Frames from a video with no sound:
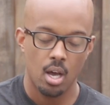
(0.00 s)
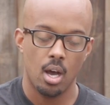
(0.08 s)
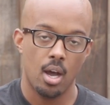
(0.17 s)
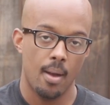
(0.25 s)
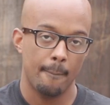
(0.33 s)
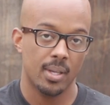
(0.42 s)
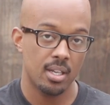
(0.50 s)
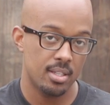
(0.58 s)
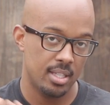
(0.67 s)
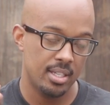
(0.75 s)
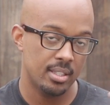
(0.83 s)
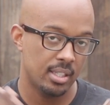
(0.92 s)
um,
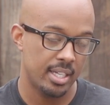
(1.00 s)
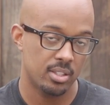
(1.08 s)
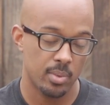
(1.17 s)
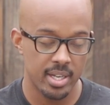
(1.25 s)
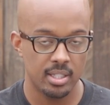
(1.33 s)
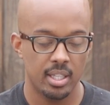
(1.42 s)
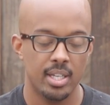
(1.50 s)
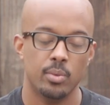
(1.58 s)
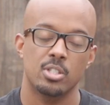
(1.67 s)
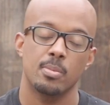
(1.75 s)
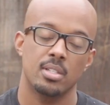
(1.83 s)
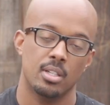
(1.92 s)
because they didn't like to regulate,
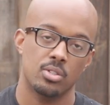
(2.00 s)
which means